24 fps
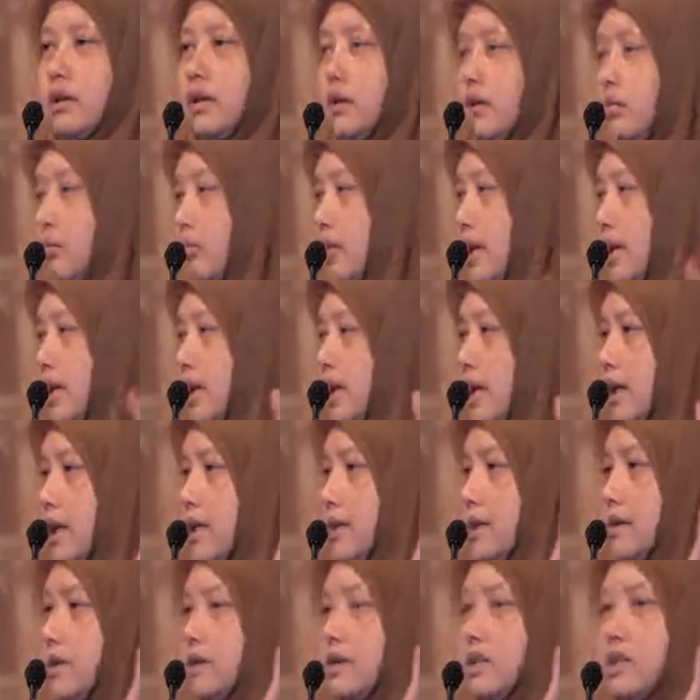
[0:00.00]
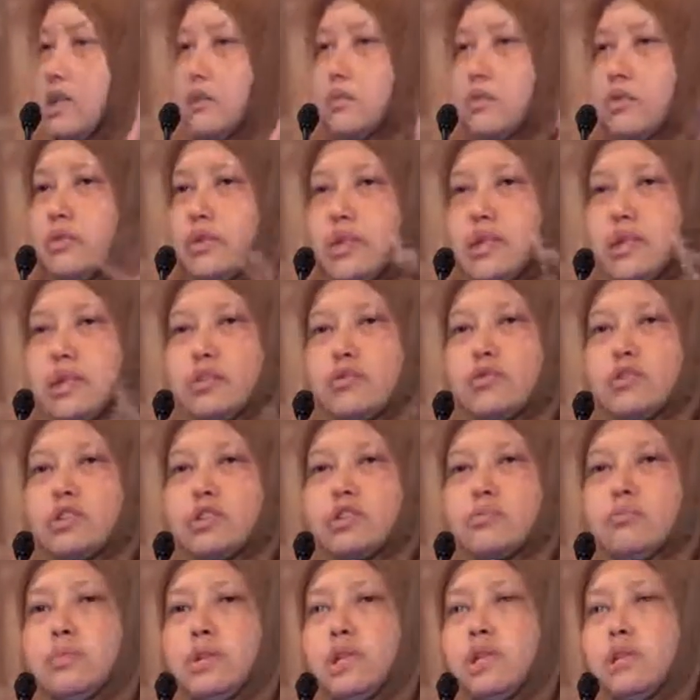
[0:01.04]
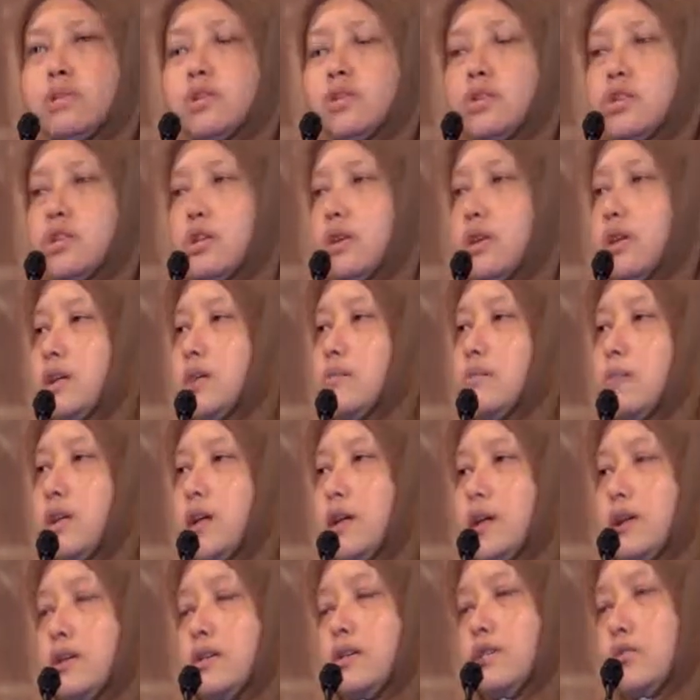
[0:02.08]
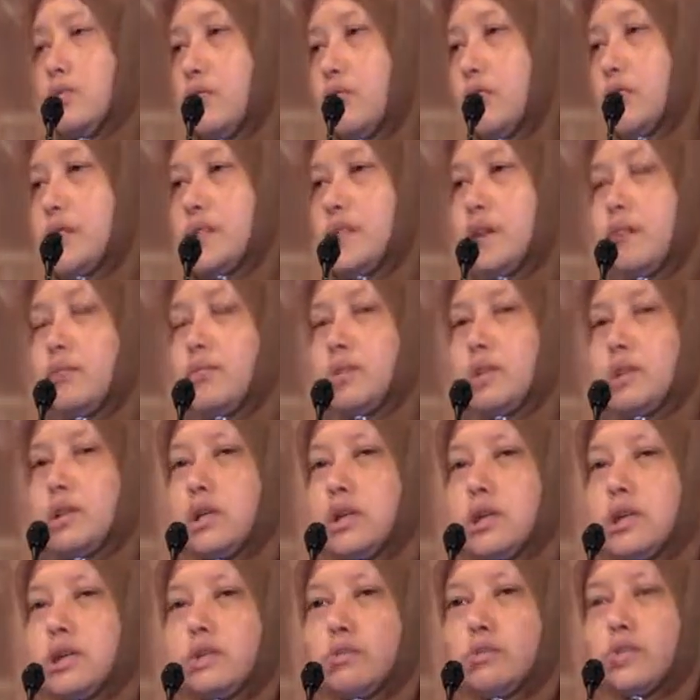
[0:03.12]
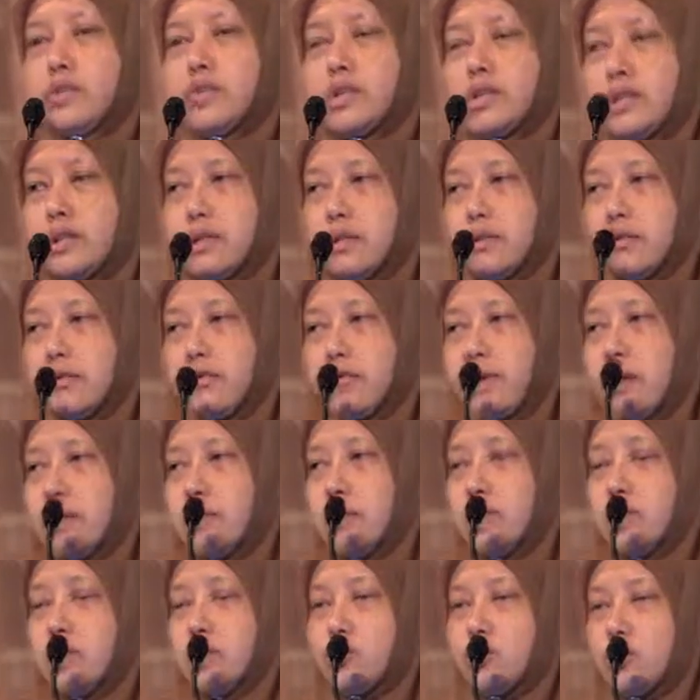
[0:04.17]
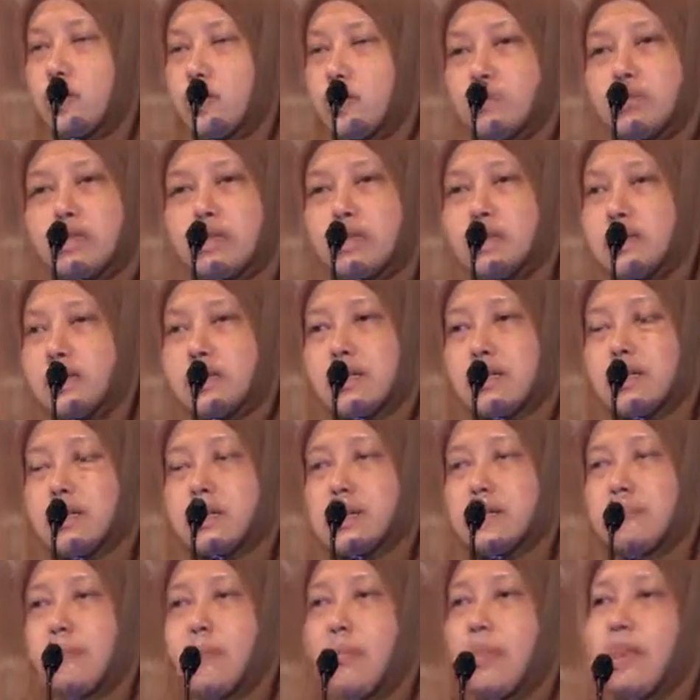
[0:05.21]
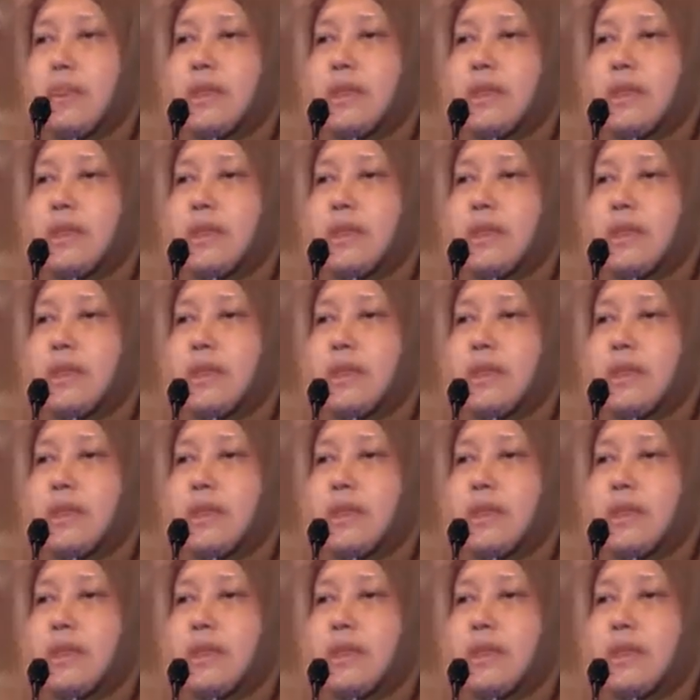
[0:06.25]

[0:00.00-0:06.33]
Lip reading: When can a term of a deed of trust be non-Sharia compliant? So for example, we've seen some family trusts where it says,